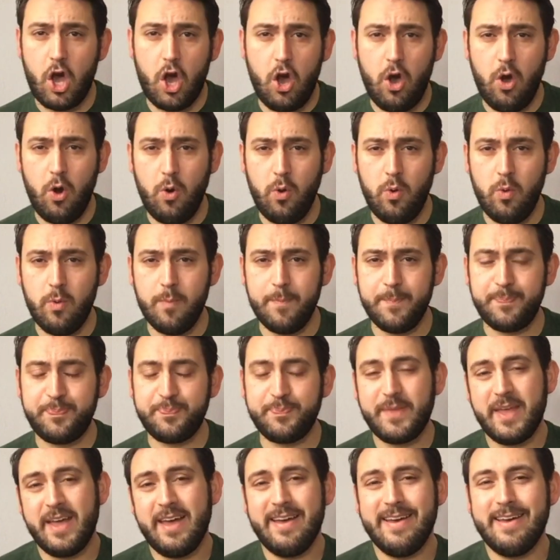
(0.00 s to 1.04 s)
Hoe?
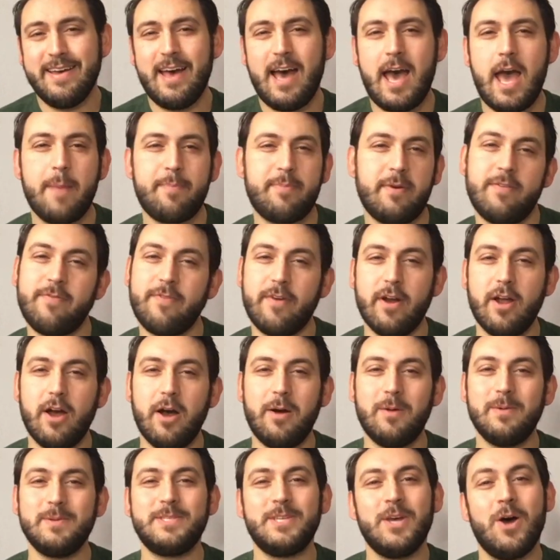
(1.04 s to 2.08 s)
I prefer
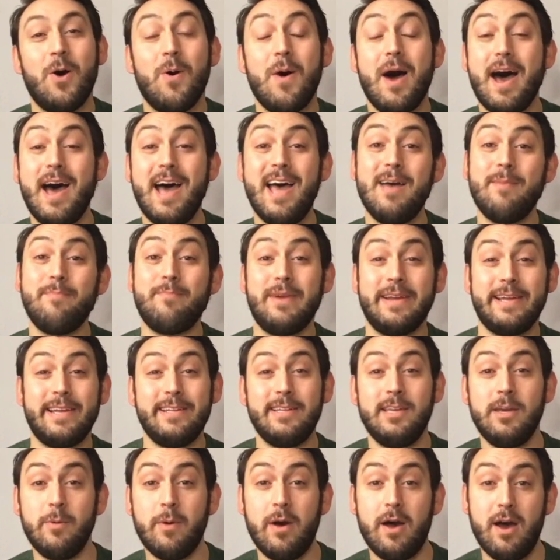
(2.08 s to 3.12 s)
hoe, so I am
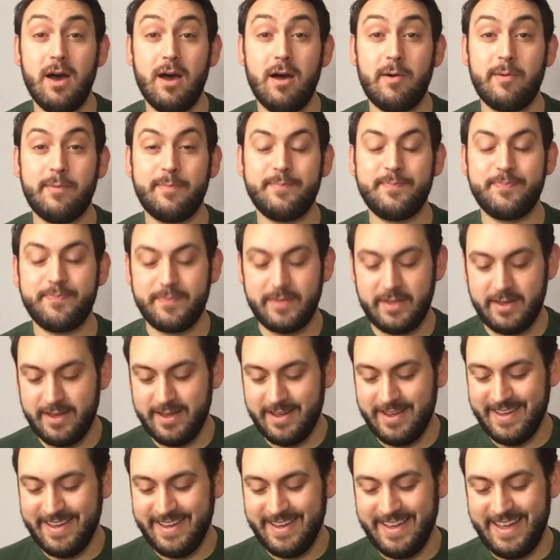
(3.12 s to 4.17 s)
bringing you a hoe.
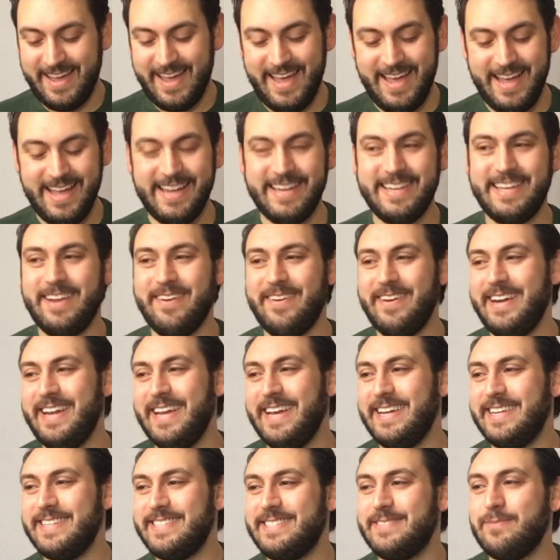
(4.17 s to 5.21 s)
And here it
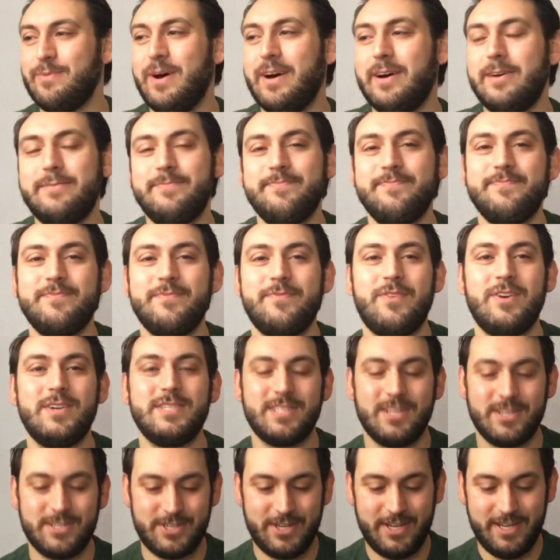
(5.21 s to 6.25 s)
is. Well,
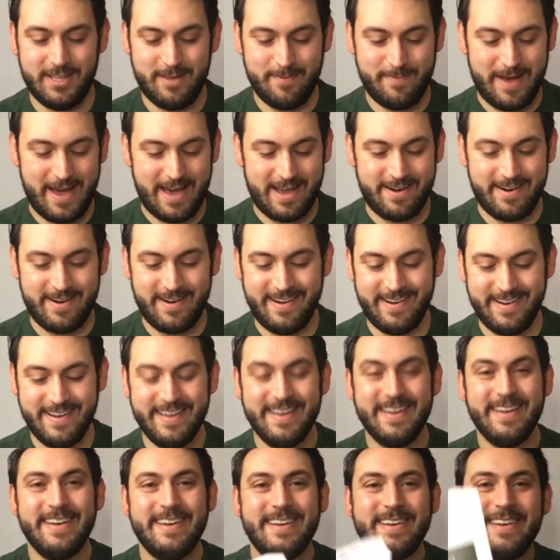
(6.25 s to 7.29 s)
first I'll show you the pattern.
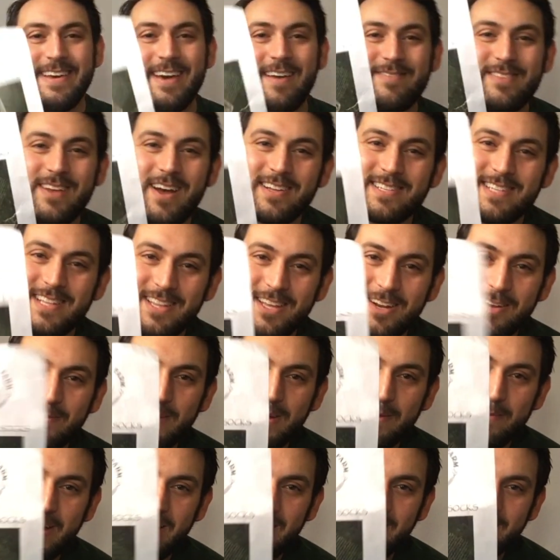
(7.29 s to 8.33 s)
I've talked a little
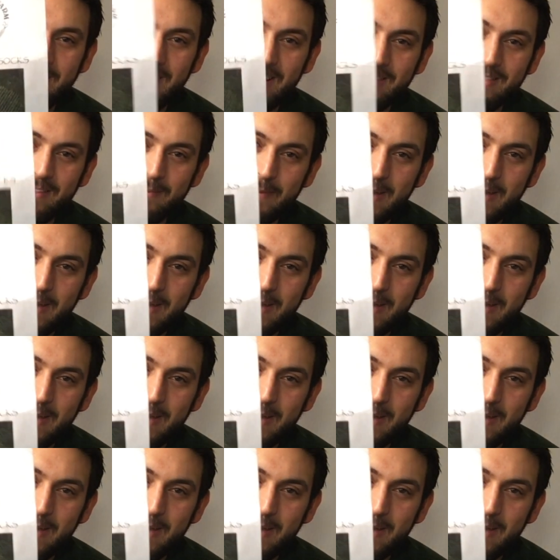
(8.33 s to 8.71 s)
bit about it on the